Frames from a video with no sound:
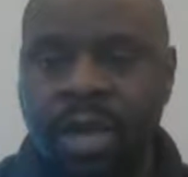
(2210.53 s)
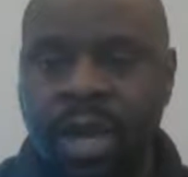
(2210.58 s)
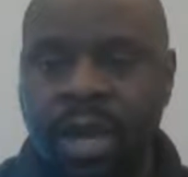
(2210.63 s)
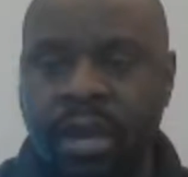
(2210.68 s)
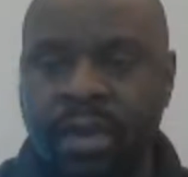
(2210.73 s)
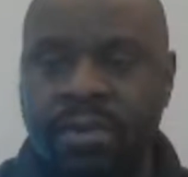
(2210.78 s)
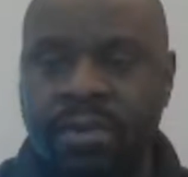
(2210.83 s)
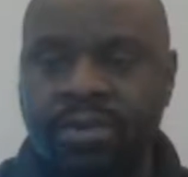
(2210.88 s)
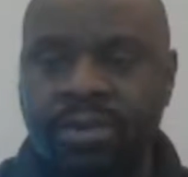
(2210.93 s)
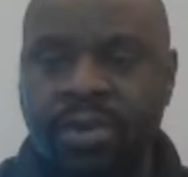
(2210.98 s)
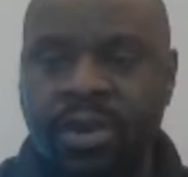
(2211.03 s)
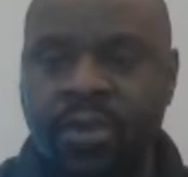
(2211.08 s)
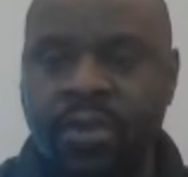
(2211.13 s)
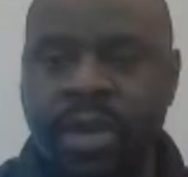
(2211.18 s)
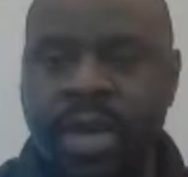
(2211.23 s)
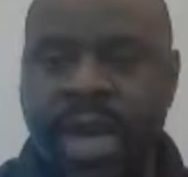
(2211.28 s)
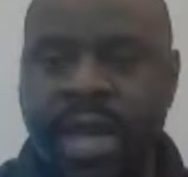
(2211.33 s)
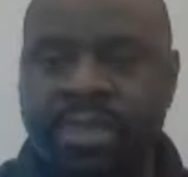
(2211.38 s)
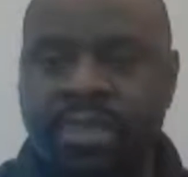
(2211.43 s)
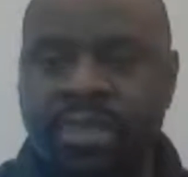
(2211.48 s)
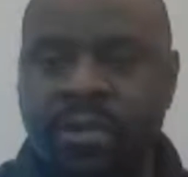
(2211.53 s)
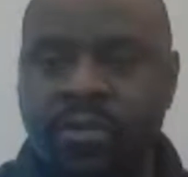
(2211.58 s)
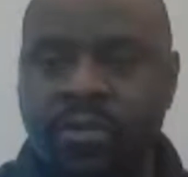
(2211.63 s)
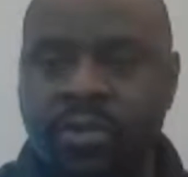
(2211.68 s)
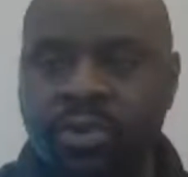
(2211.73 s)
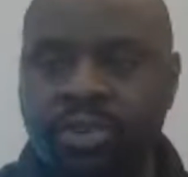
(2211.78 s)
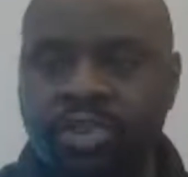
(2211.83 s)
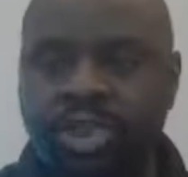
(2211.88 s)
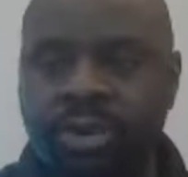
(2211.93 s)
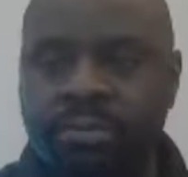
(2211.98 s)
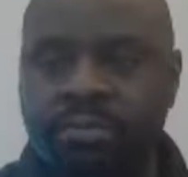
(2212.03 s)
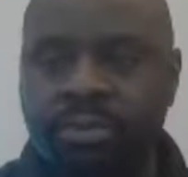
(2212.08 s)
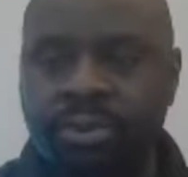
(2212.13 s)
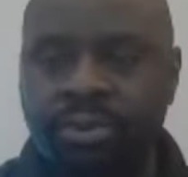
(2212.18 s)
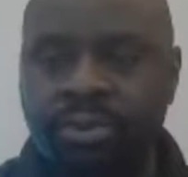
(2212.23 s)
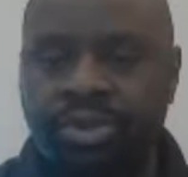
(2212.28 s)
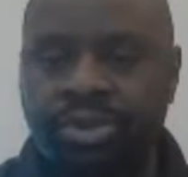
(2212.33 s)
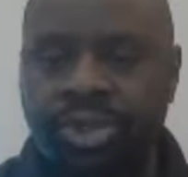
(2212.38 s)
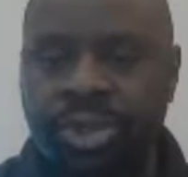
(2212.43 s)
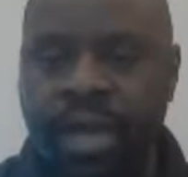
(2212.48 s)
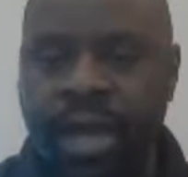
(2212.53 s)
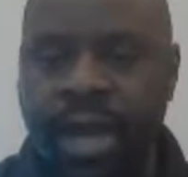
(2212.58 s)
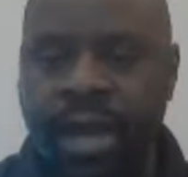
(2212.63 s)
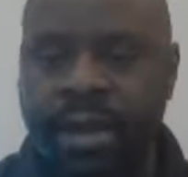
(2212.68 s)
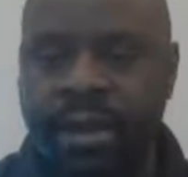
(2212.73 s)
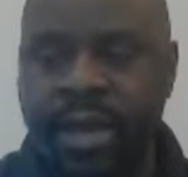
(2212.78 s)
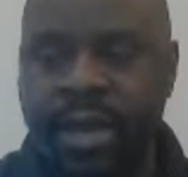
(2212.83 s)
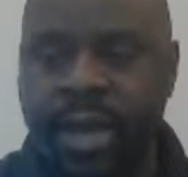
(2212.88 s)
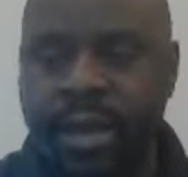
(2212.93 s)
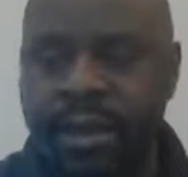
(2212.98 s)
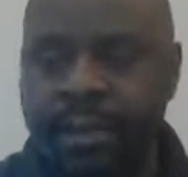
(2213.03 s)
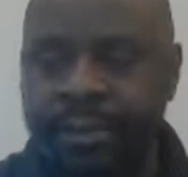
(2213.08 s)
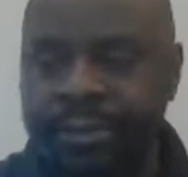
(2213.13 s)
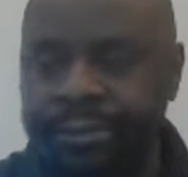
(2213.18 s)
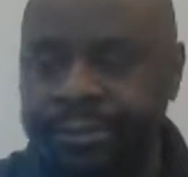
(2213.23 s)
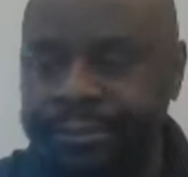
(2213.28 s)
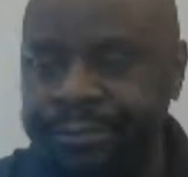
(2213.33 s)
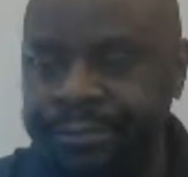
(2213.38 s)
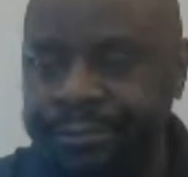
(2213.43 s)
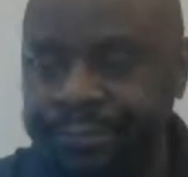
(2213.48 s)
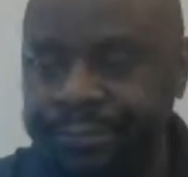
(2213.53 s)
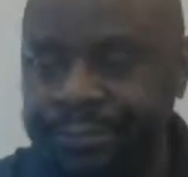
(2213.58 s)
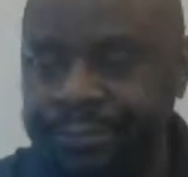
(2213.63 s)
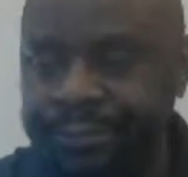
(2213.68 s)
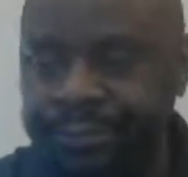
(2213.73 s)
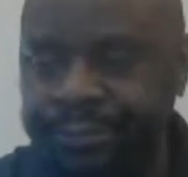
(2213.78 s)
Okay, so we got the Rauschenbusch guy down.